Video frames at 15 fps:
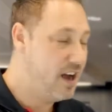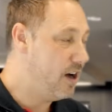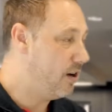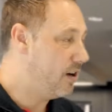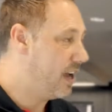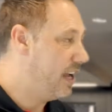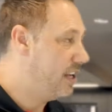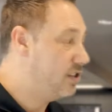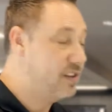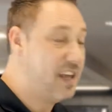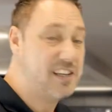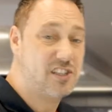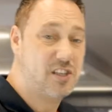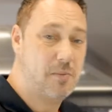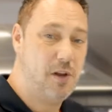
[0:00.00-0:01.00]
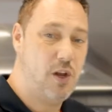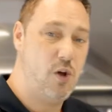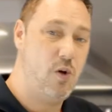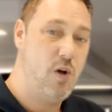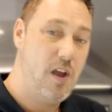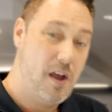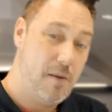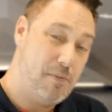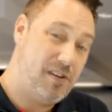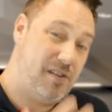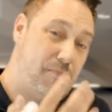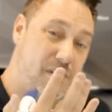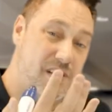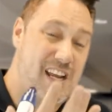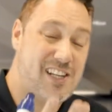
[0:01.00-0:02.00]
Okay, so that's somebody who
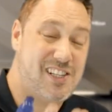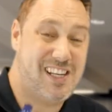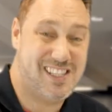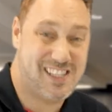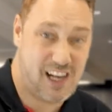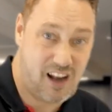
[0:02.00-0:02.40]
potentially is a